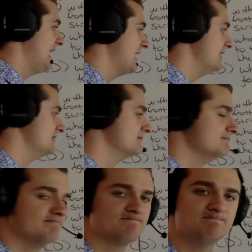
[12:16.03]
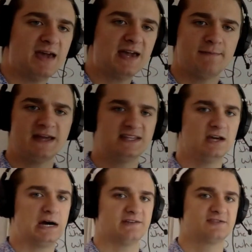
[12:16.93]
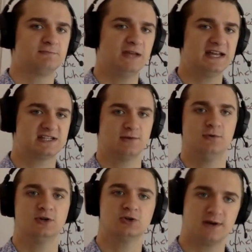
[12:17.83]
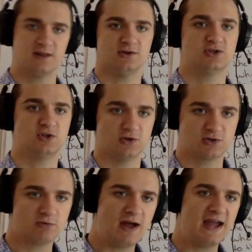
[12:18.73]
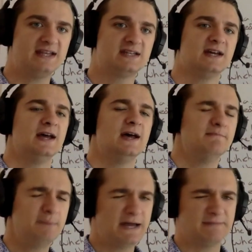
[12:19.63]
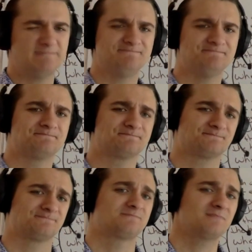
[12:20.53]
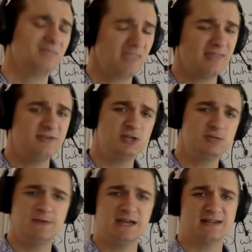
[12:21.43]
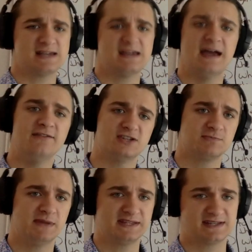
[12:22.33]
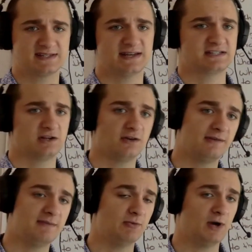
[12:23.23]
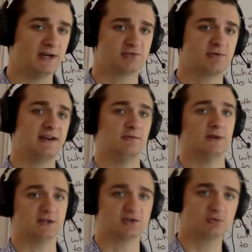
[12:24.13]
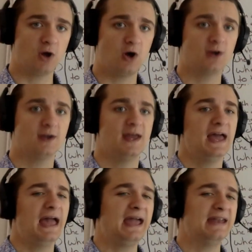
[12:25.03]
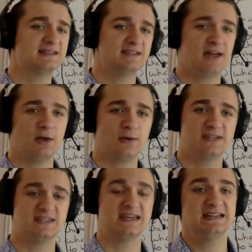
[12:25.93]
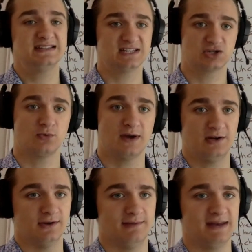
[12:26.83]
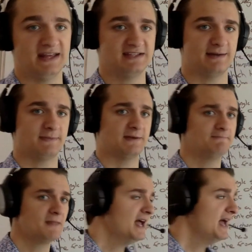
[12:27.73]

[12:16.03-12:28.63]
and make a big deal out of splits and which one of those two is right. But just because I have a split doesn't necessarily mean one is right and one is wrong. And it's not always the easiest way to eliminate something.